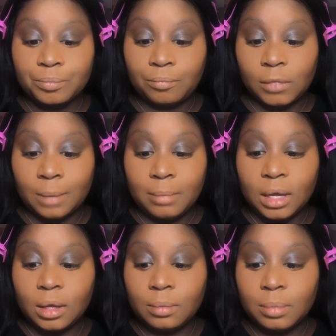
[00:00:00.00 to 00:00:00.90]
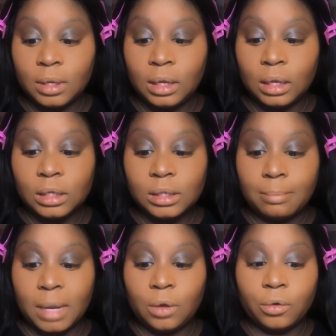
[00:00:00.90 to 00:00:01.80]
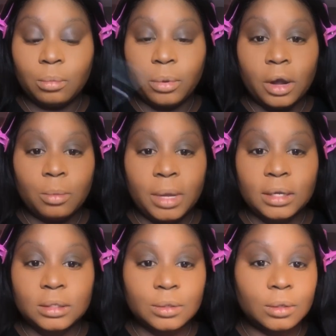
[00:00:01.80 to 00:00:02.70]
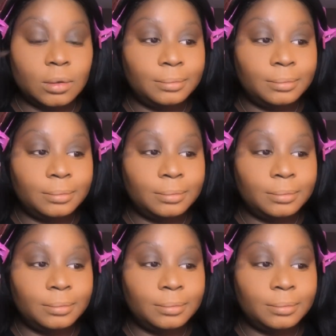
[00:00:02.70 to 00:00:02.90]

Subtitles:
makeup. It's a micro brow pencil,